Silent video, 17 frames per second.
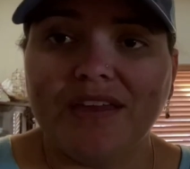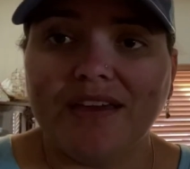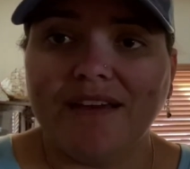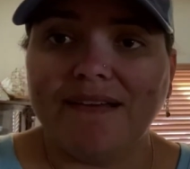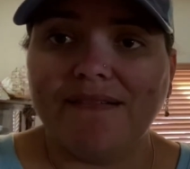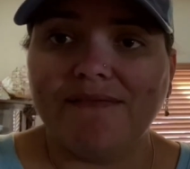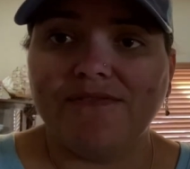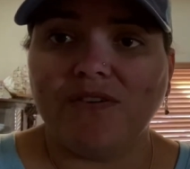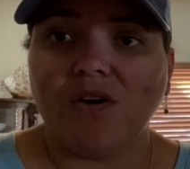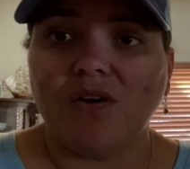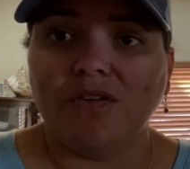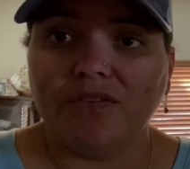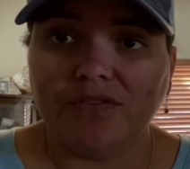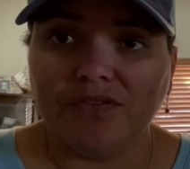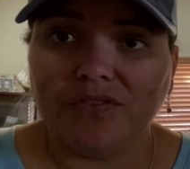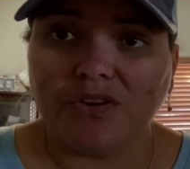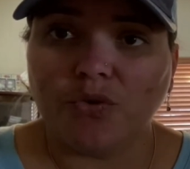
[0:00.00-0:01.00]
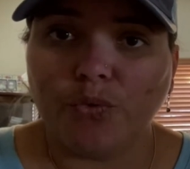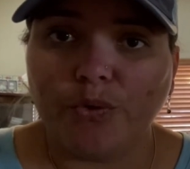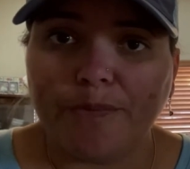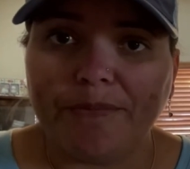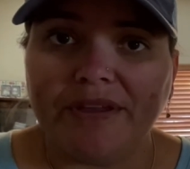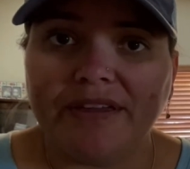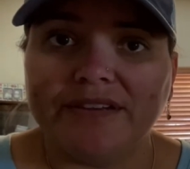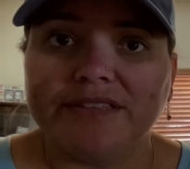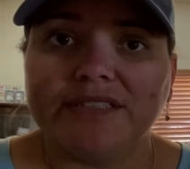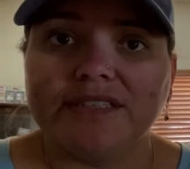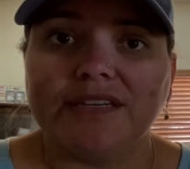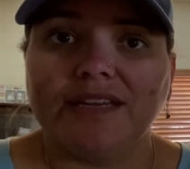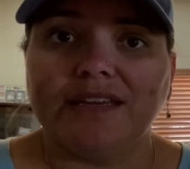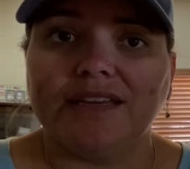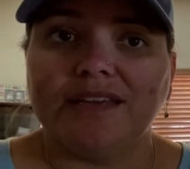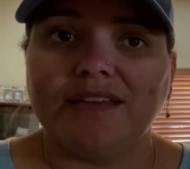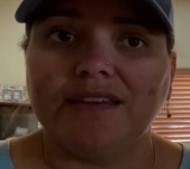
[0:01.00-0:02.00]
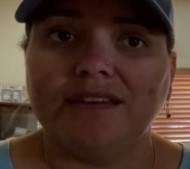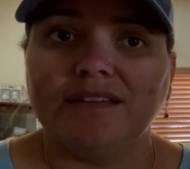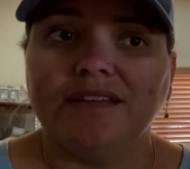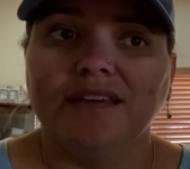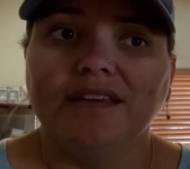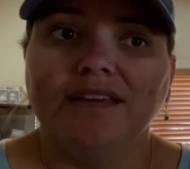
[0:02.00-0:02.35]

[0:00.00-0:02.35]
have all of the equipment and